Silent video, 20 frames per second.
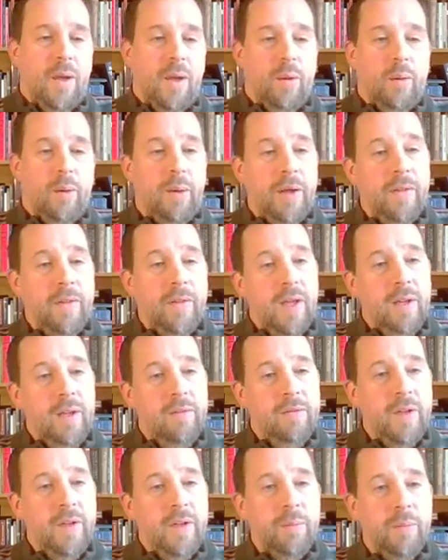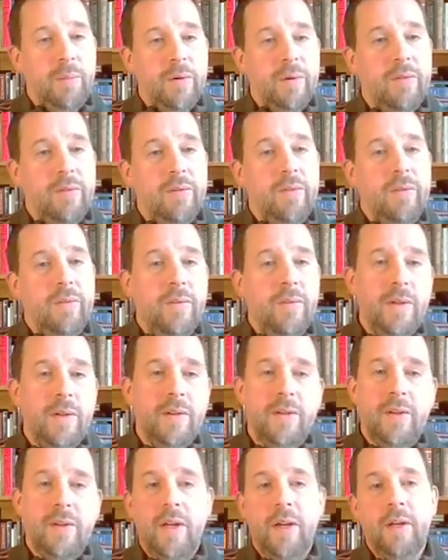Well, by the end of Numbers, the
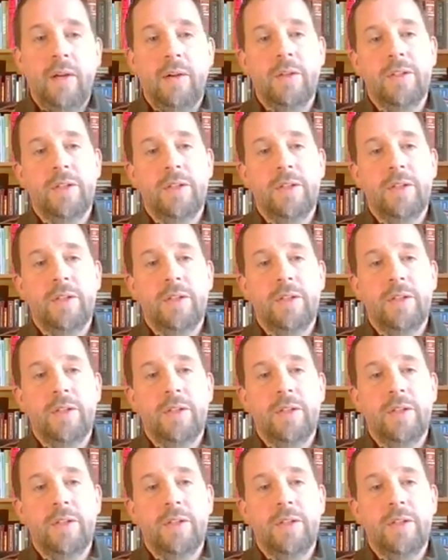entire